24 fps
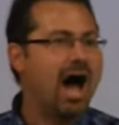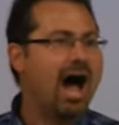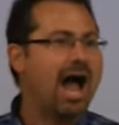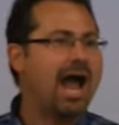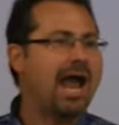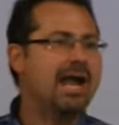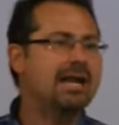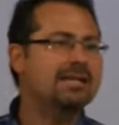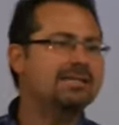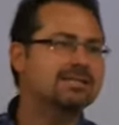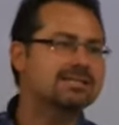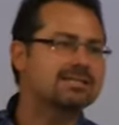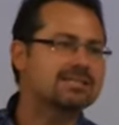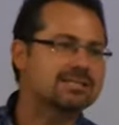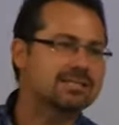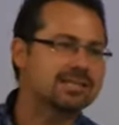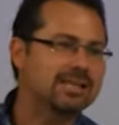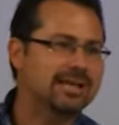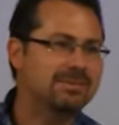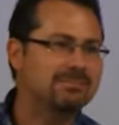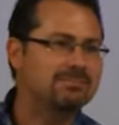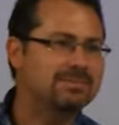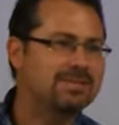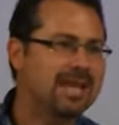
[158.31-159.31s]
I had to
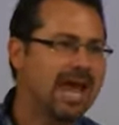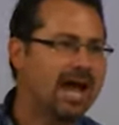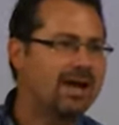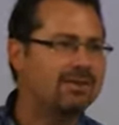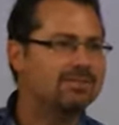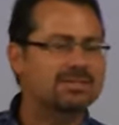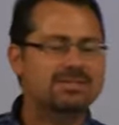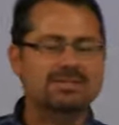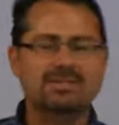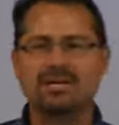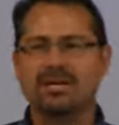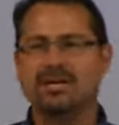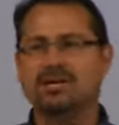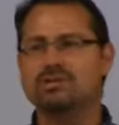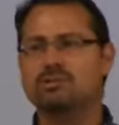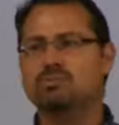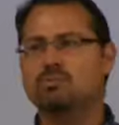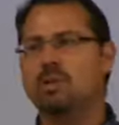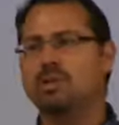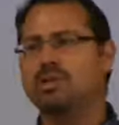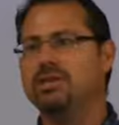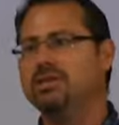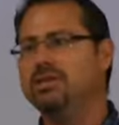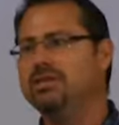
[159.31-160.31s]
sleep
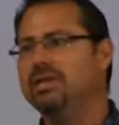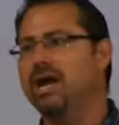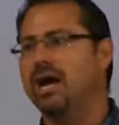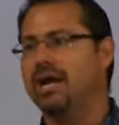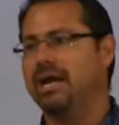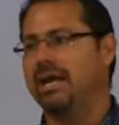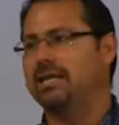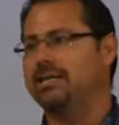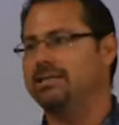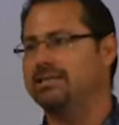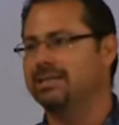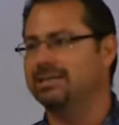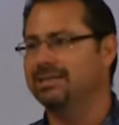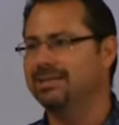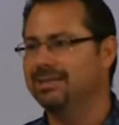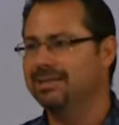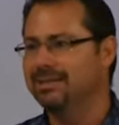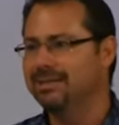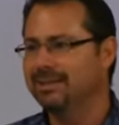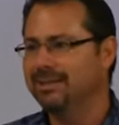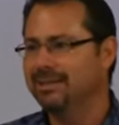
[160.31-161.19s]
downstairs with Nugget.